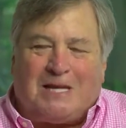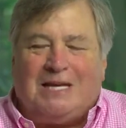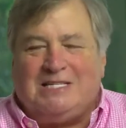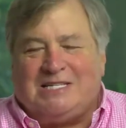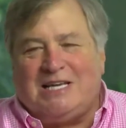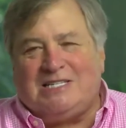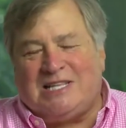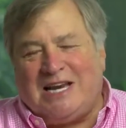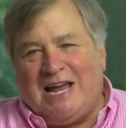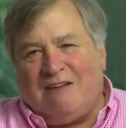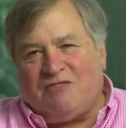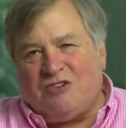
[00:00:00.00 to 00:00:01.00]
He says
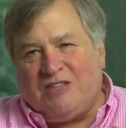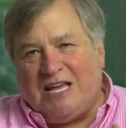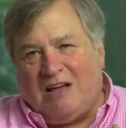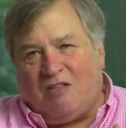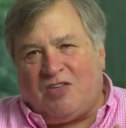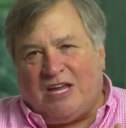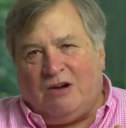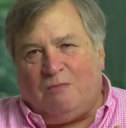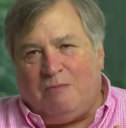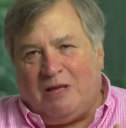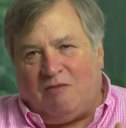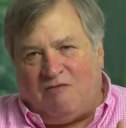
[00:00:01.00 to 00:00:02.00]
that after the health
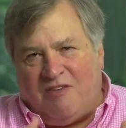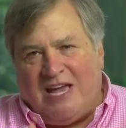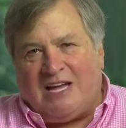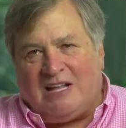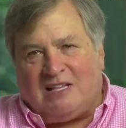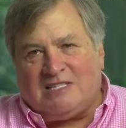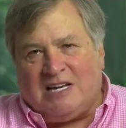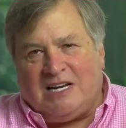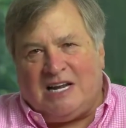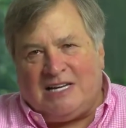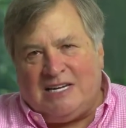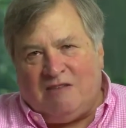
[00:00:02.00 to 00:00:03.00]
care bill failed
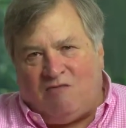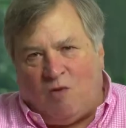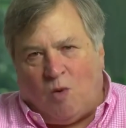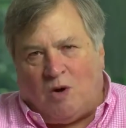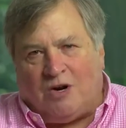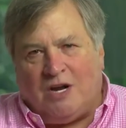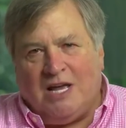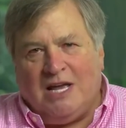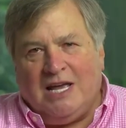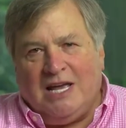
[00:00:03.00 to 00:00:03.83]
in '94,